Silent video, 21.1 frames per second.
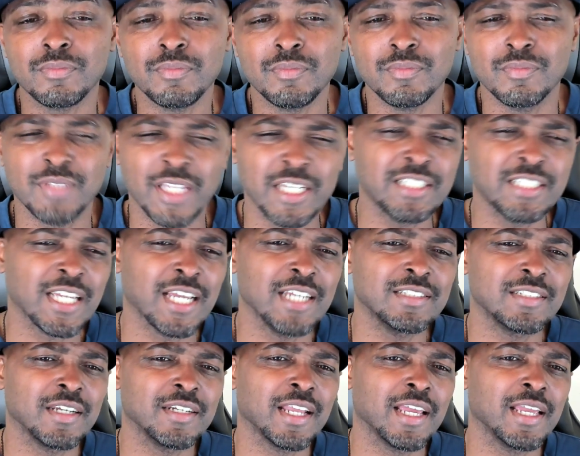They
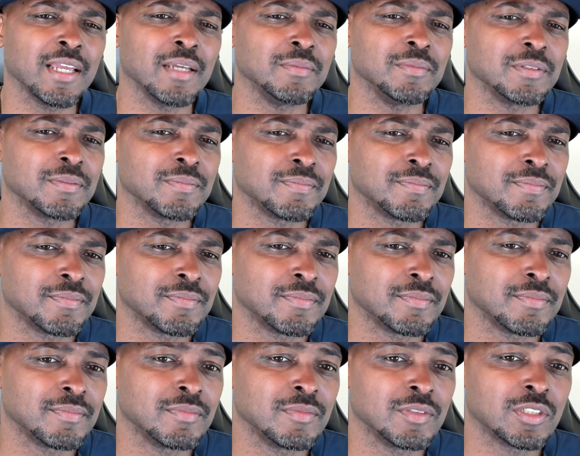changed their names
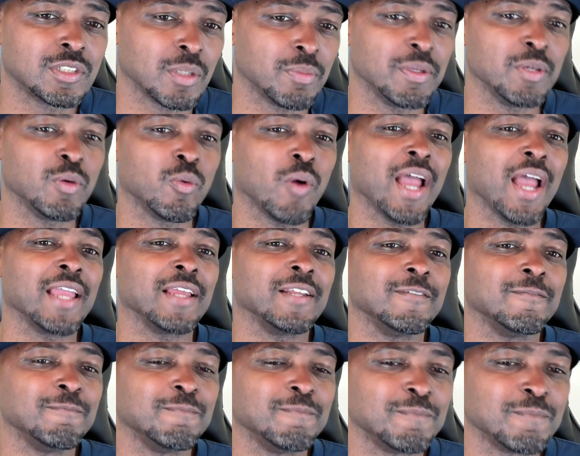to be white.
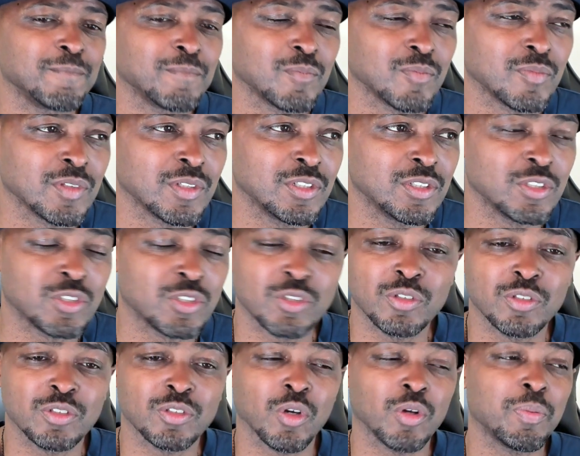
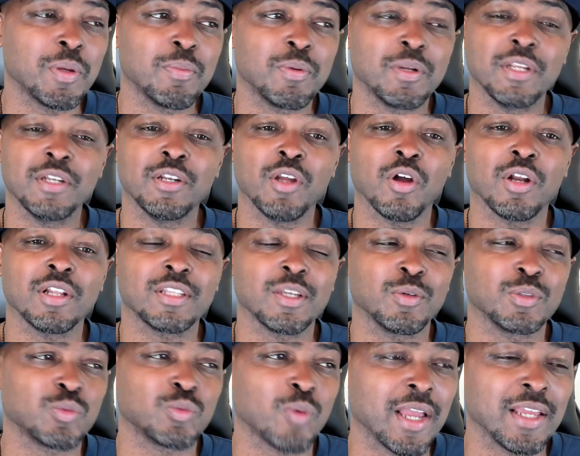So the people didn't know that they
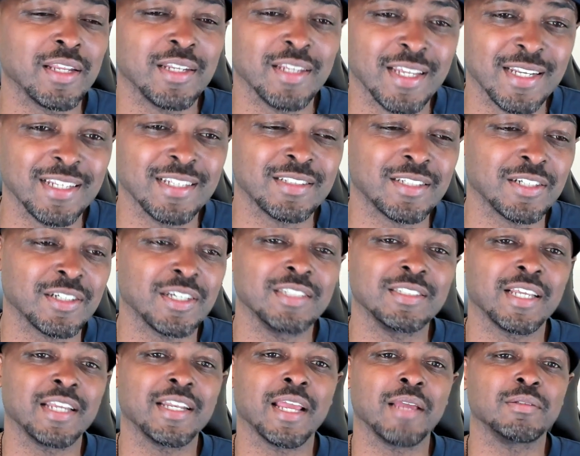was white and then changed
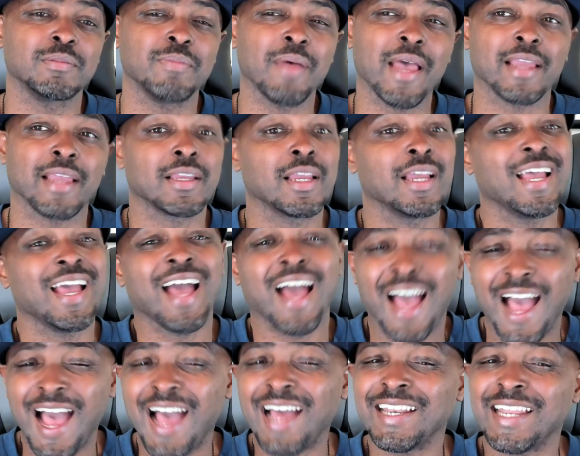their names back.
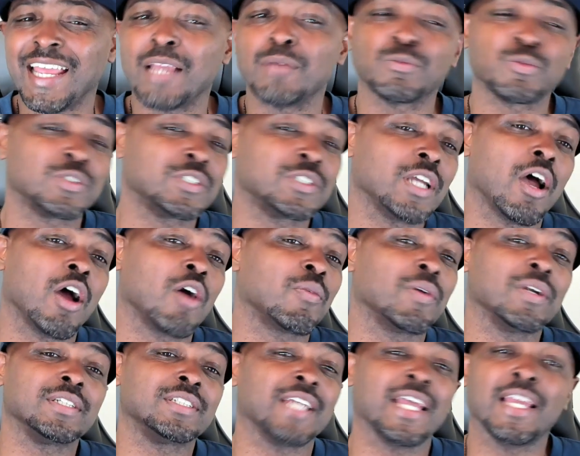Our names were
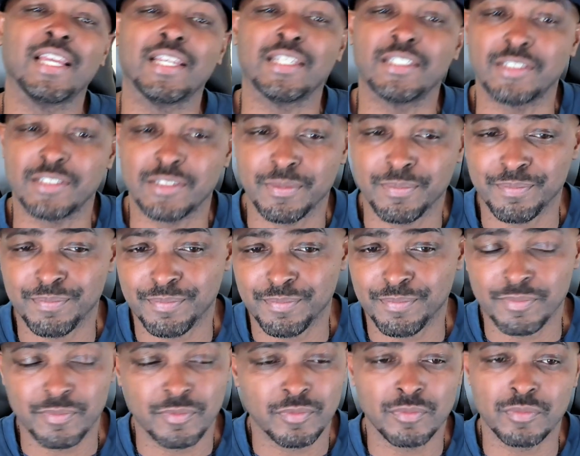already changed.
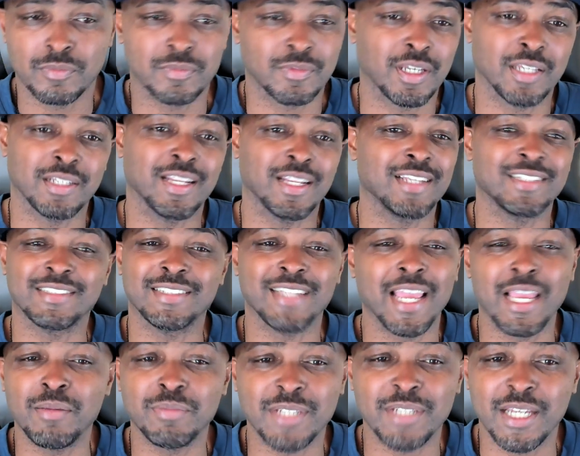That
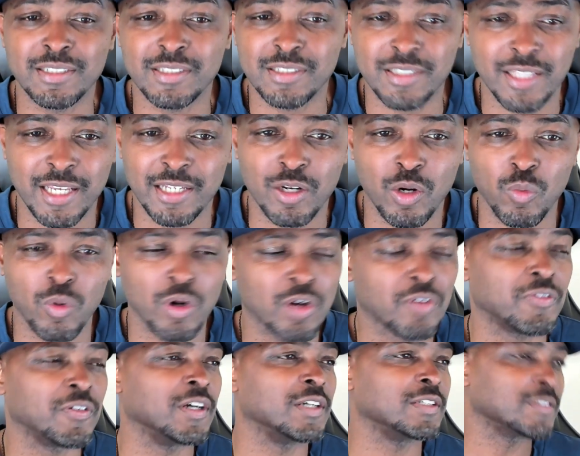name changing thing don't work
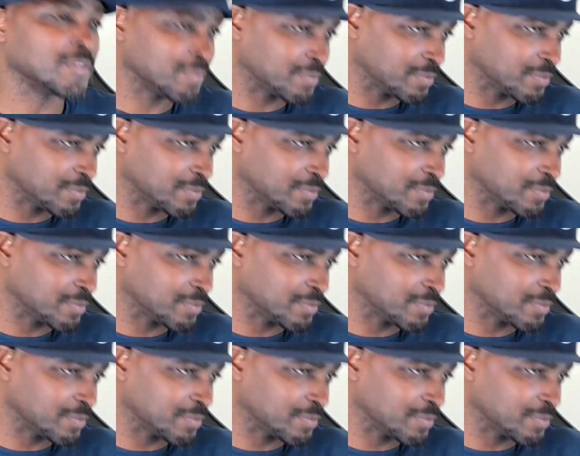for us.